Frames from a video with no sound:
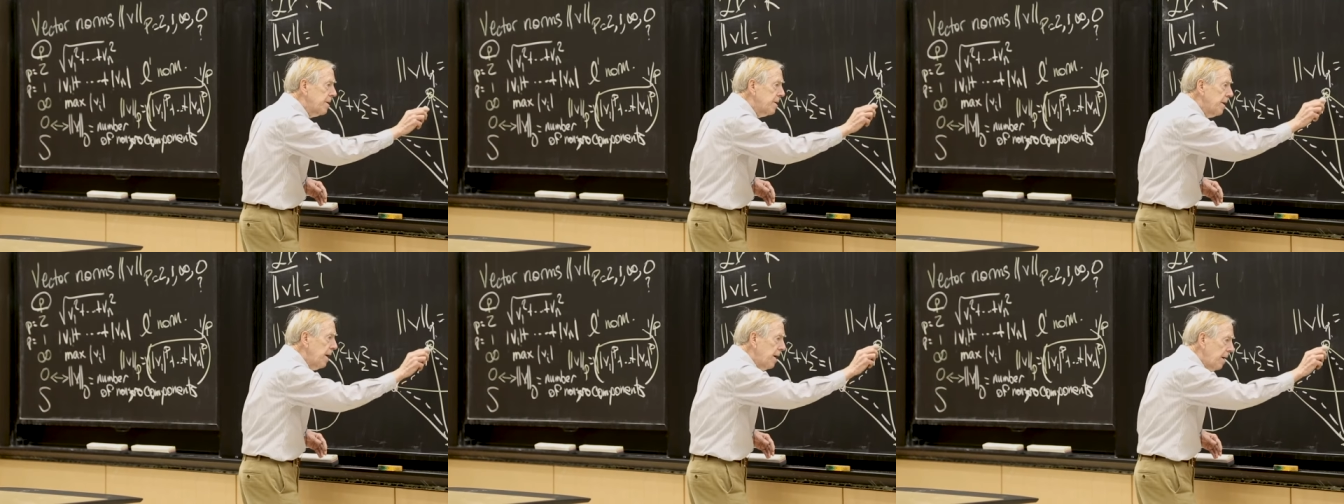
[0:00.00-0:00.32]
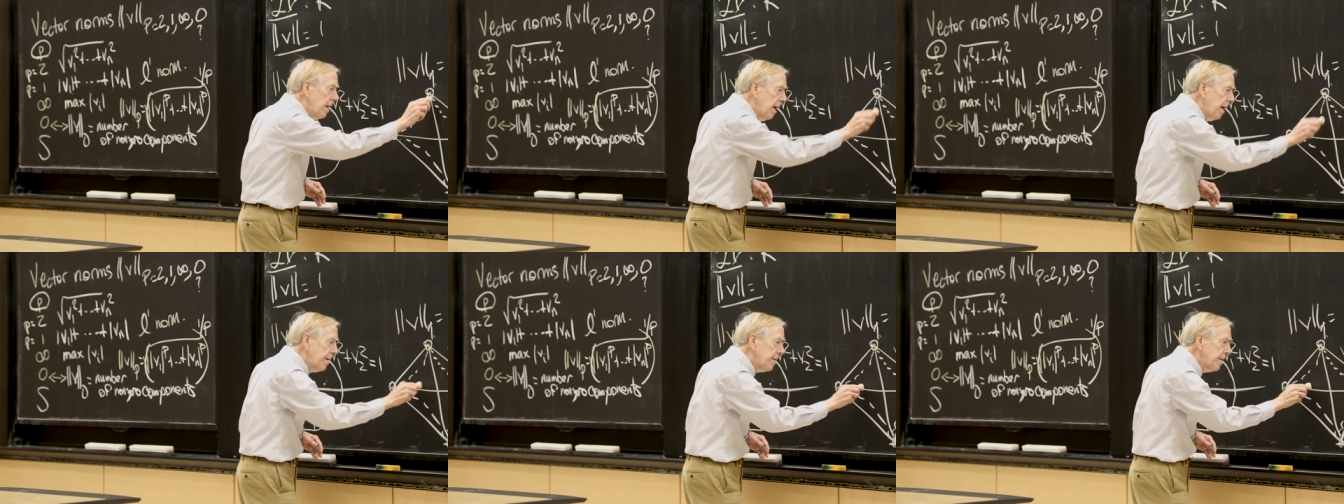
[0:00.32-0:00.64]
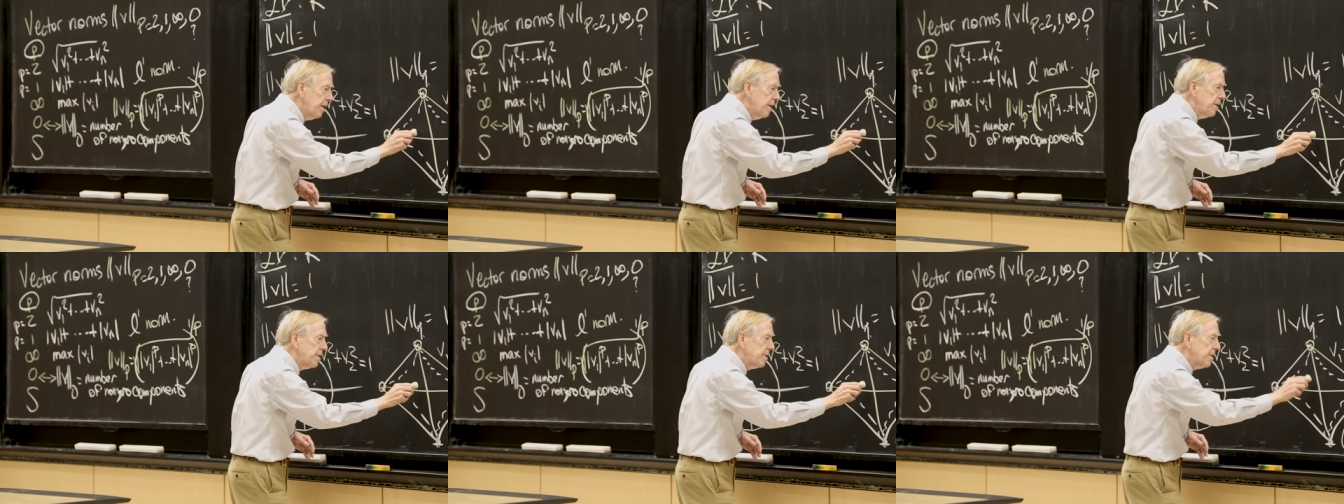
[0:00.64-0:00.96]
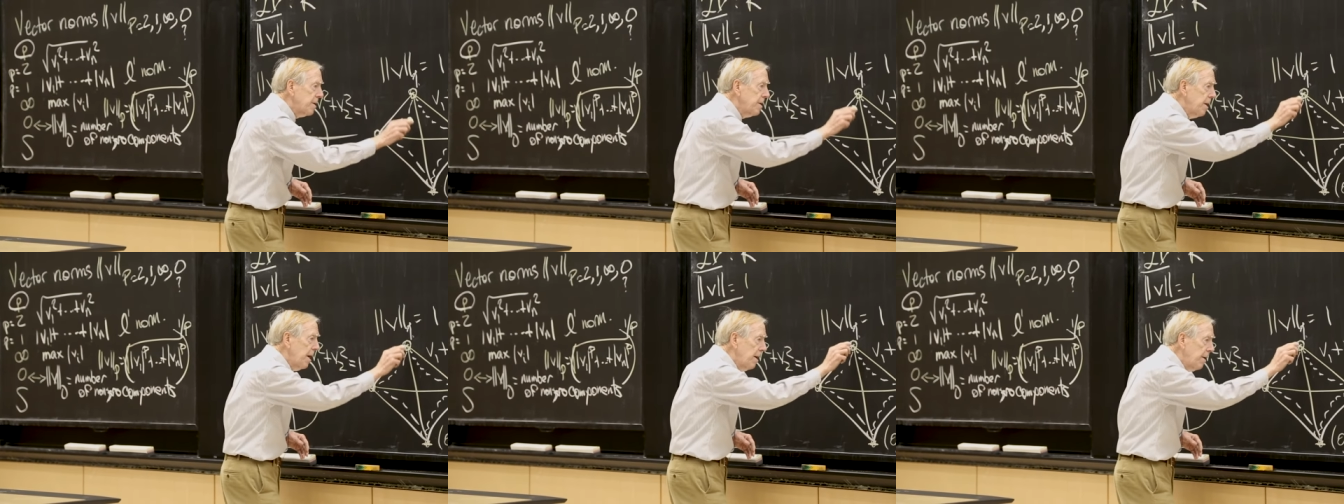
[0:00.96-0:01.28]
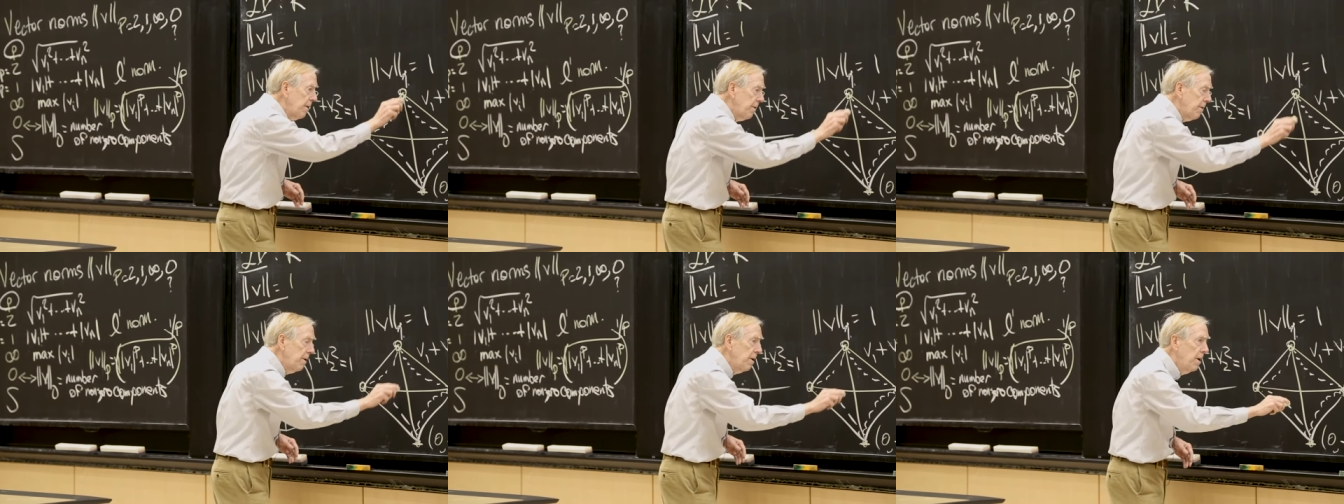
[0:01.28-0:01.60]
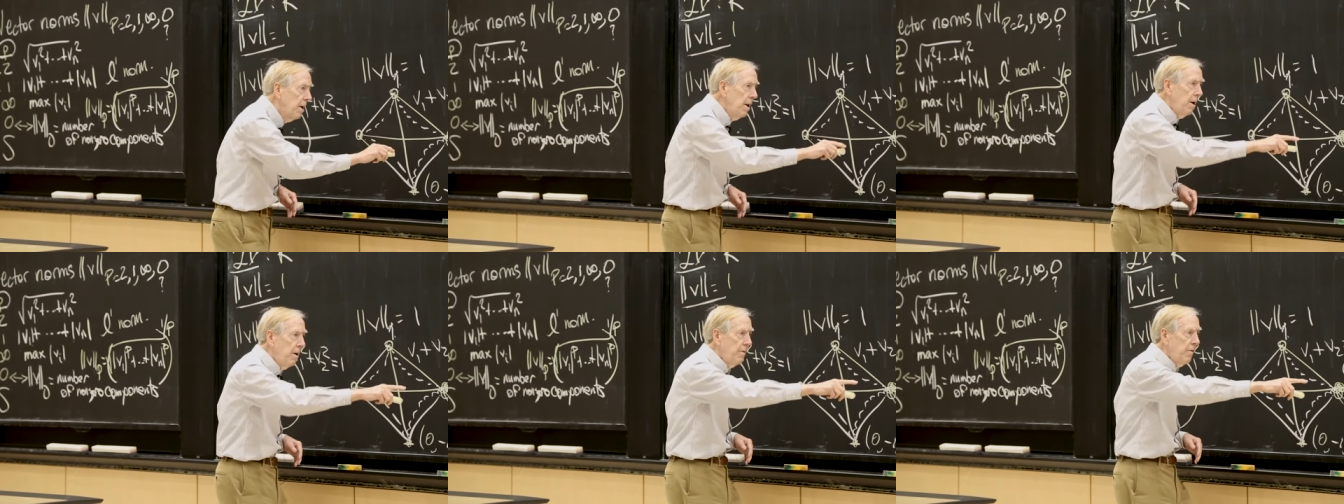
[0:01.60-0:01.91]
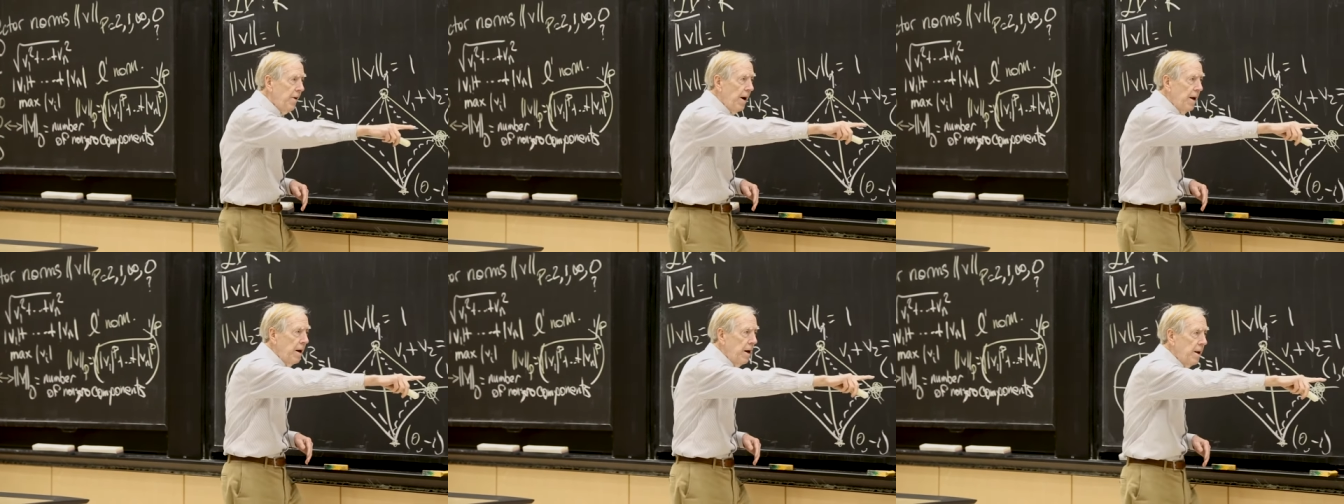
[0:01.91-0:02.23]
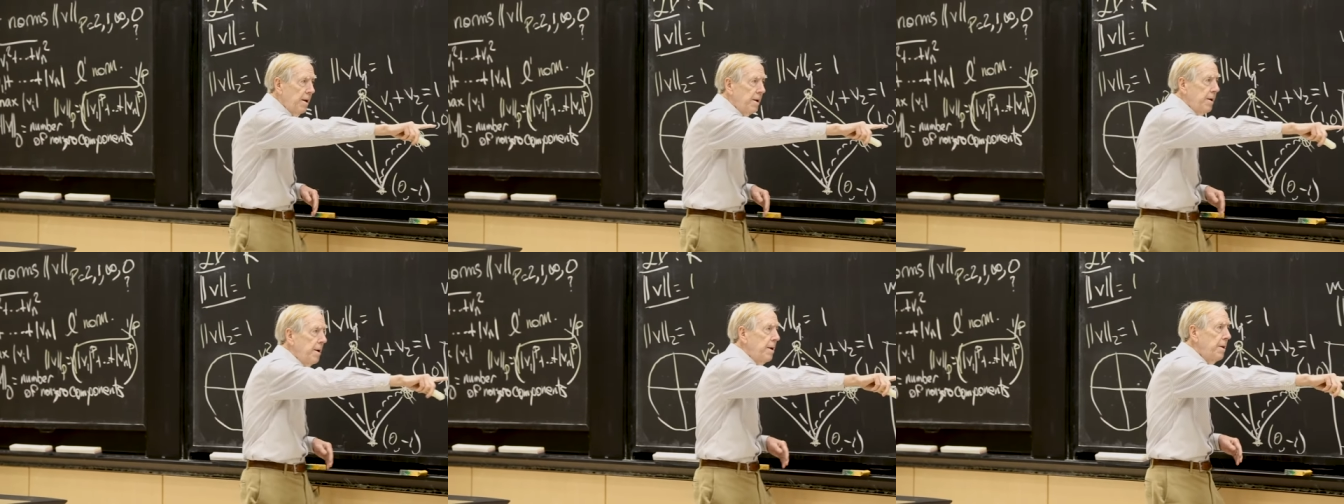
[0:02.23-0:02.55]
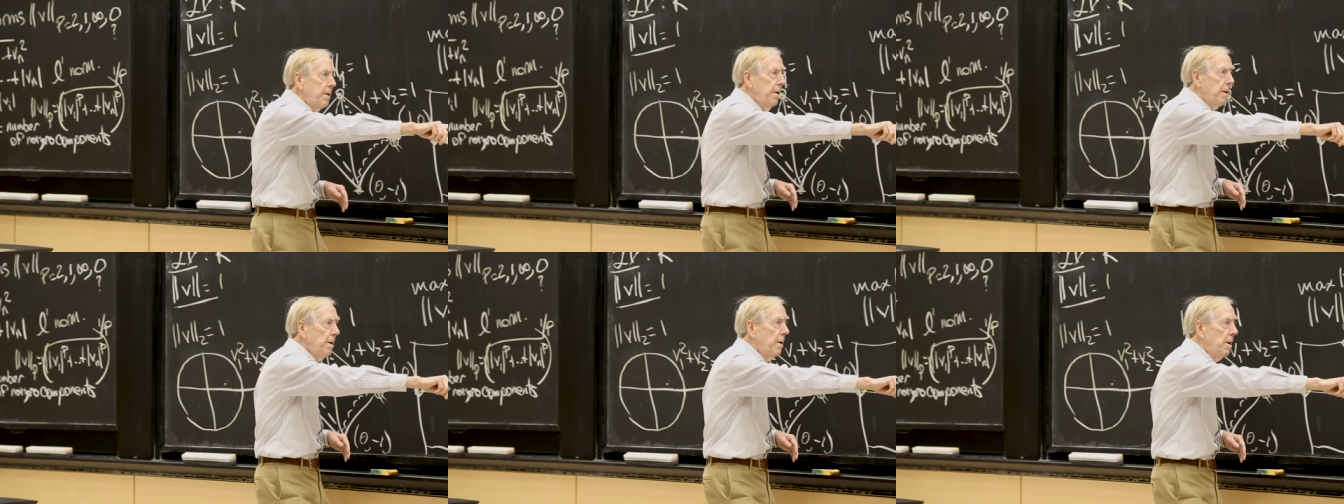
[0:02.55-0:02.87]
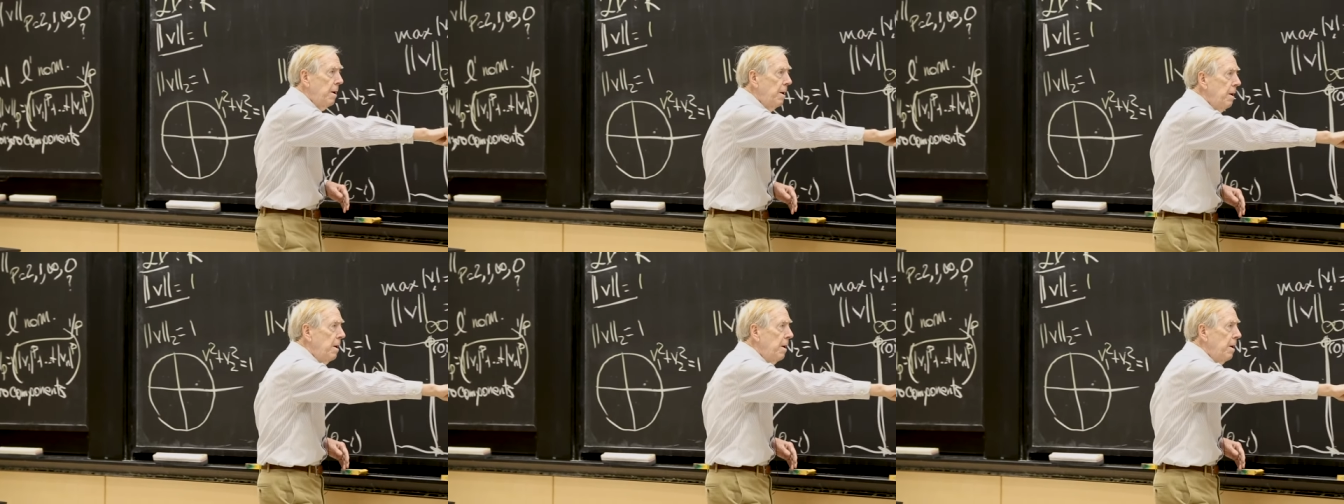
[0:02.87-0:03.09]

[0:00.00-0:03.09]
and then like this, and then finally in the